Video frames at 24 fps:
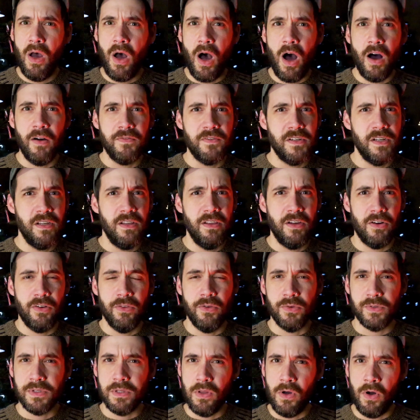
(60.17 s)
Often they're
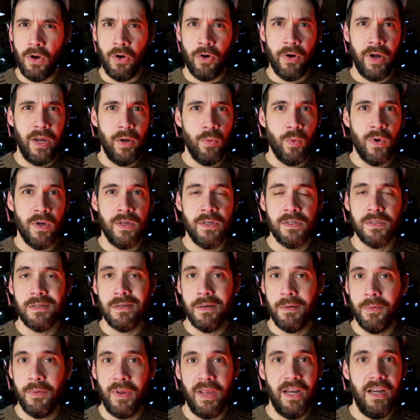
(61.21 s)
those long green ones.
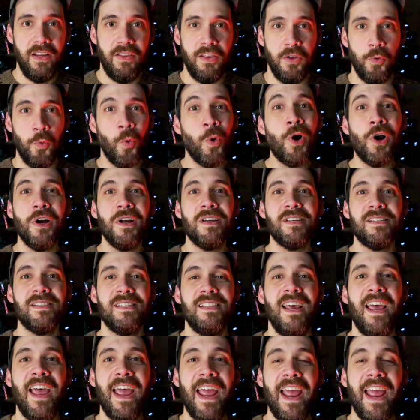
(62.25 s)
Anything works.